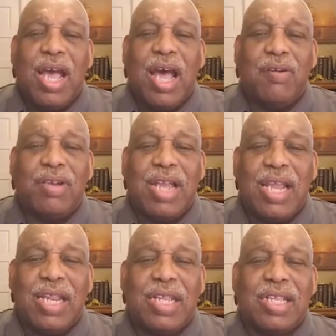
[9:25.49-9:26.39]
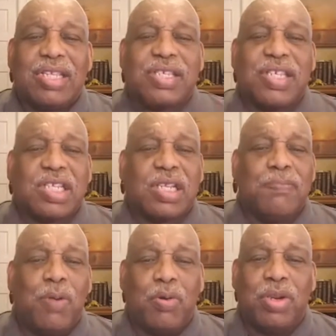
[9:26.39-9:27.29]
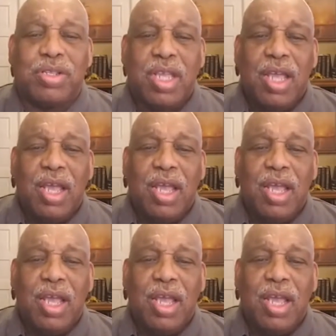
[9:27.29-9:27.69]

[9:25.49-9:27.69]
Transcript: outlining six components